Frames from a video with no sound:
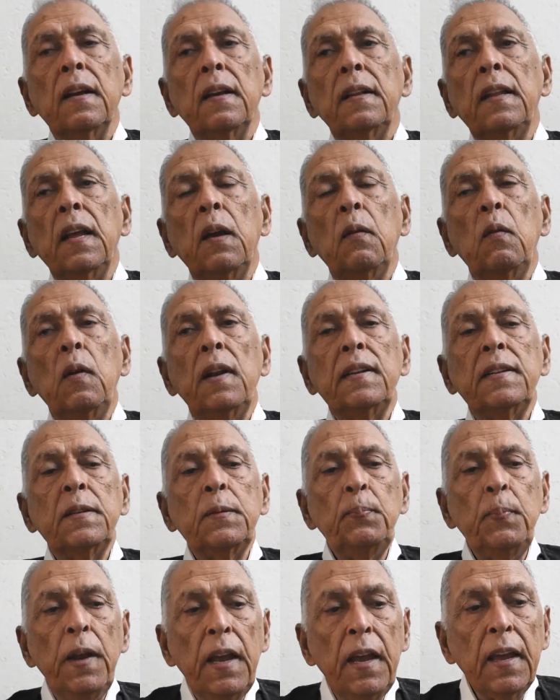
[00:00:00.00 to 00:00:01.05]
they will
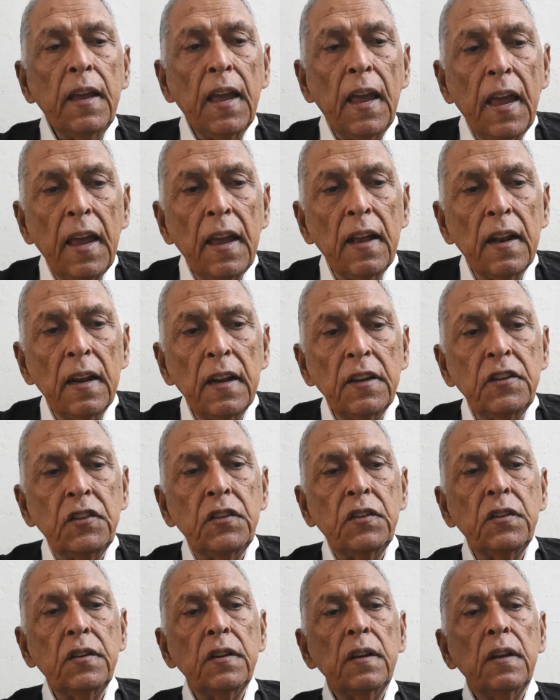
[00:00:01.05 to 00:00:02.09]
speak
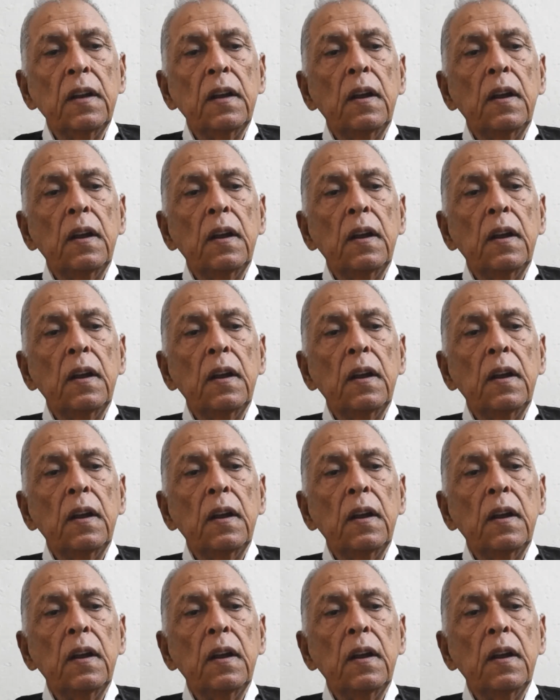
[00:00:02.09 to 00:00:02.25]
English